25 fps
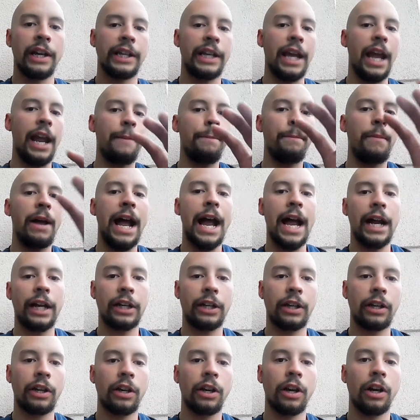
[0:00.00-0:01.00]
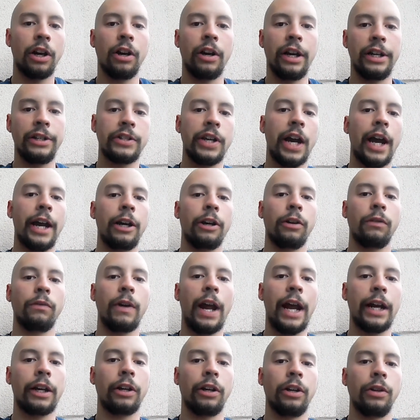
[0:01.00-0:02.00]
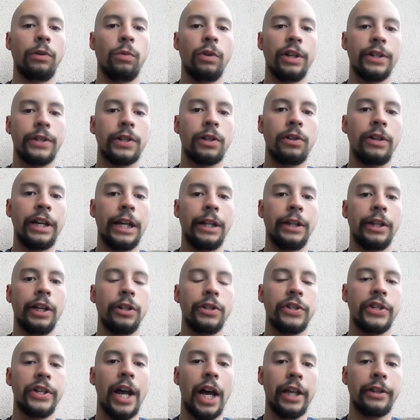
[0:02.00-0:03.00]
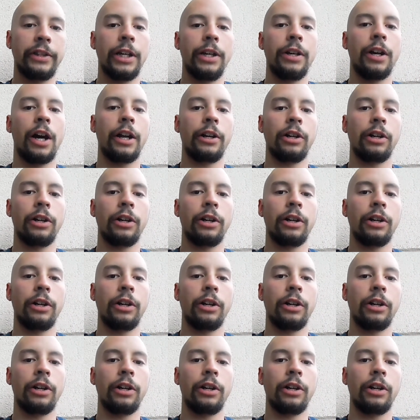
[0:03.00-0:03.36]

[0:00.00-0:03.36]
Came back, her entire record was clean. There's nothing